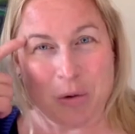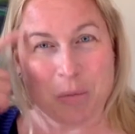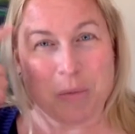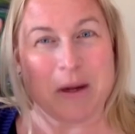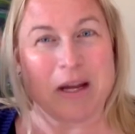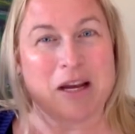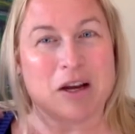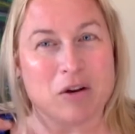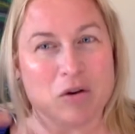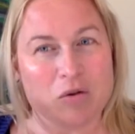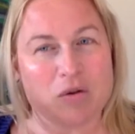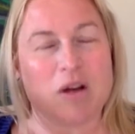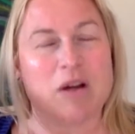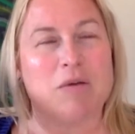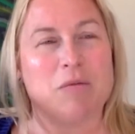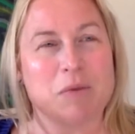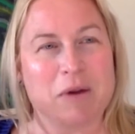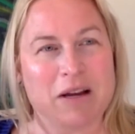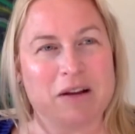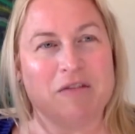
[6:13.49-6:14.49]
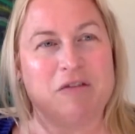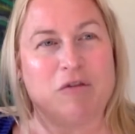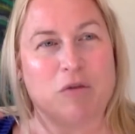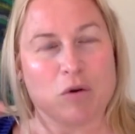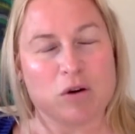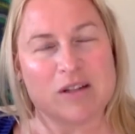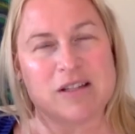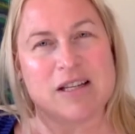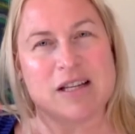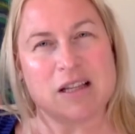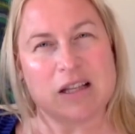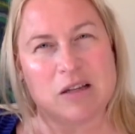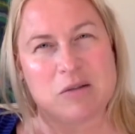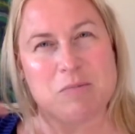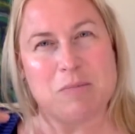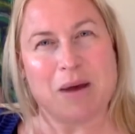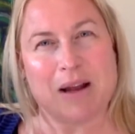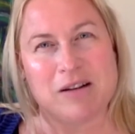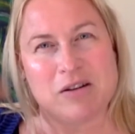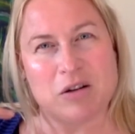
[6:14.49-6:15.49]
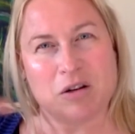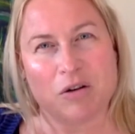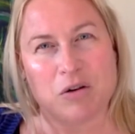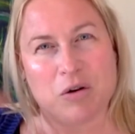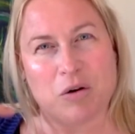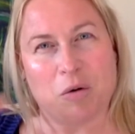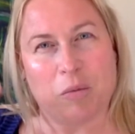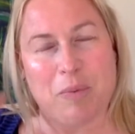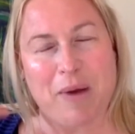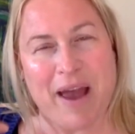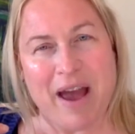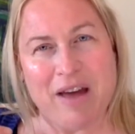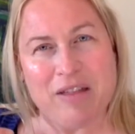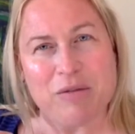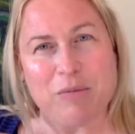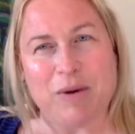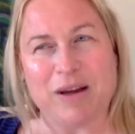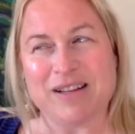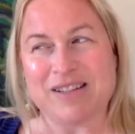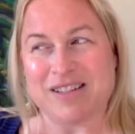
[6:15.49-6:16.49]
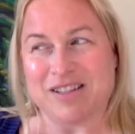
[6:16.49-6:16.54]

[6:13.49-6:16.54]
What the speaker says: reinforcing these mental neural pathways,